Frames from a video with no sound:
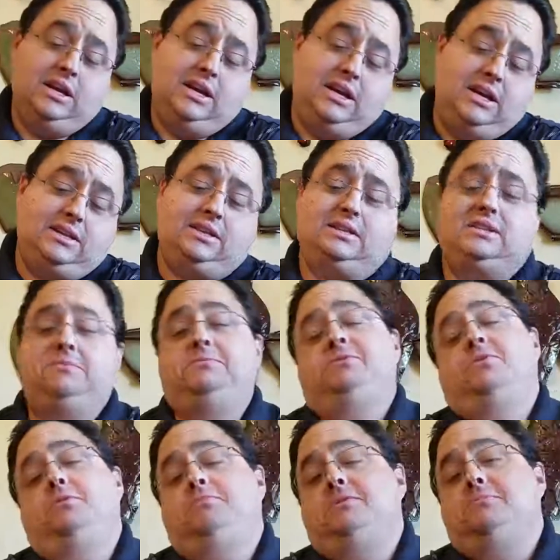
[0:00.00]
hit the
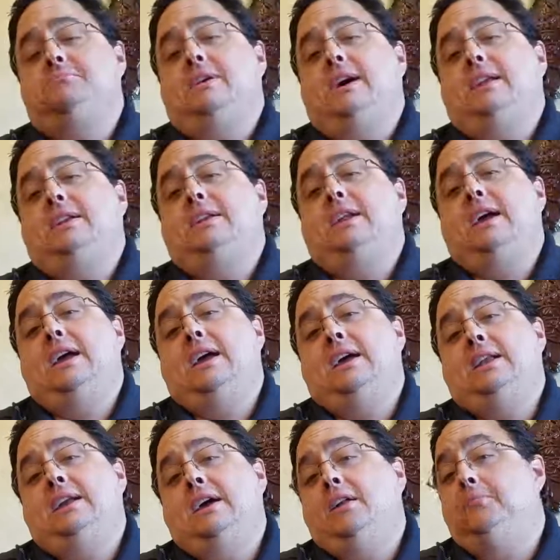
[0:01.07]
subscription button
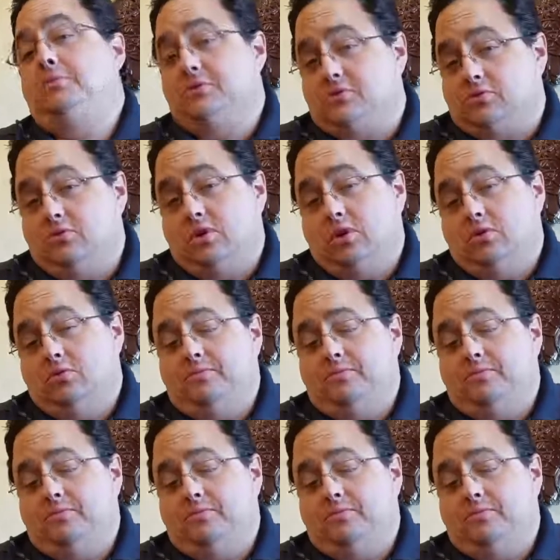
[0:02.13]
and help us grow.